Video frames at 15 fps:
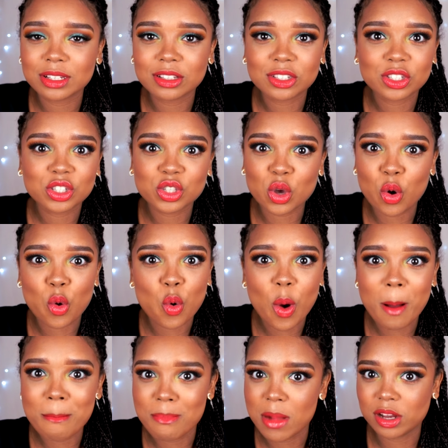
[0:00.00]
so
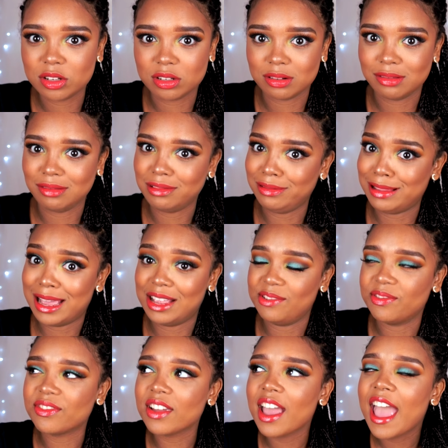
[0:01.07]
much
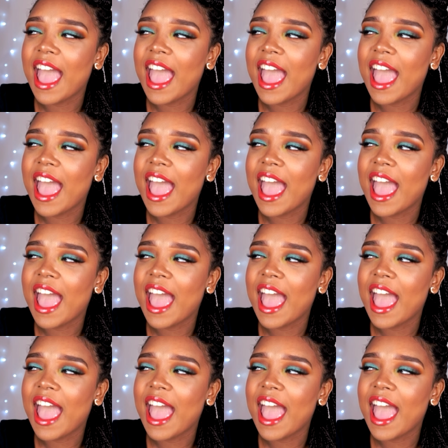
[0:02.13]
life.